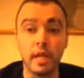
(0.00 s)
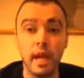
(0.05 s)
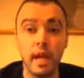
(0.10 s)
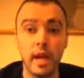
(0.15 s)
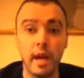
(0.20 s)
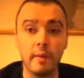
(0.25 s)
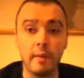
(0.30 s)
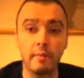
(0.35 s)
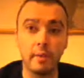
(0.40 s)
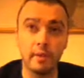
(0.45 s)

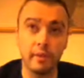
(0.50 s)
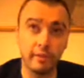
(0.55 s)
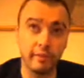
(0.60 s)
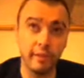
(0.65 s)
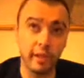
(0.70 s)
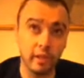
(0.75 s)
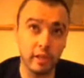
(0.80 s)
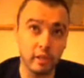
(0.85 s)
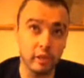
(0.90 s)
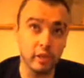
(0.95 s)
But the
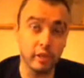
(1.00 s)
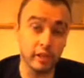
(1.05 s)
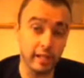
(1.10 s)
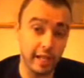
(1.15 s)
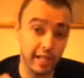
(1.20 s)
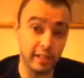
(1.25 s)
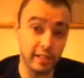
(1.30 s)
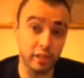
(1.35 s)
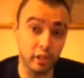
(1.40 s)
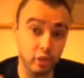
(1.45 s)
divine consciousness
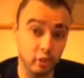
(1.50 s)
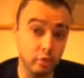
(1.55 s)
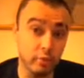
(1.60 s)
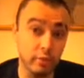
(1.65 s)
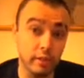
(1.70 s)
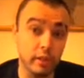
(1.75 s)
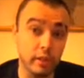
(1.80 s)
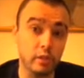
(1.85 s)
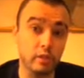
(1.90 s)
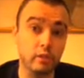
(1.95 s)
had to show
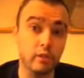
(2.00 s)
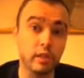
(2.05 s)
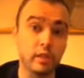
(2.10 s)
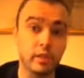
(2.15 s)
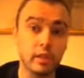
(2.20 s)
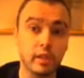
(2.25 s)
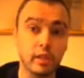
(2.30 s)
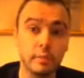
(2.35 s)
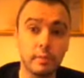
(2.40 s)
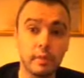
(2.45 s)
me this so I
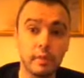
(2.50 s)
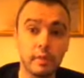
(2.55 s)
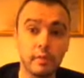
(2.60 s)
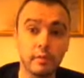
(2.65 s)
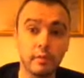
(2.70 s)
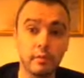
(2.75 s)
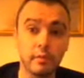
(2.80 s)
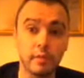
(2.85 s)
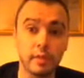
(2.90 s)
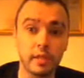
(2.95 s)
could experience it
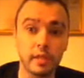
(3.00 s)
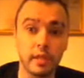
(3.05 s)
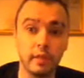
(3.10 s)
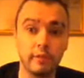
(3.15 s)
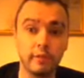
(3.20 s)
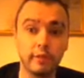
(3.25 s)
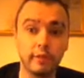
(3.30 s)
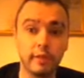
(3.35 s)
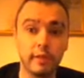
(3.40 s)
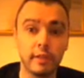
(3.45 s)
for
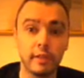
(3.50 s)
myself.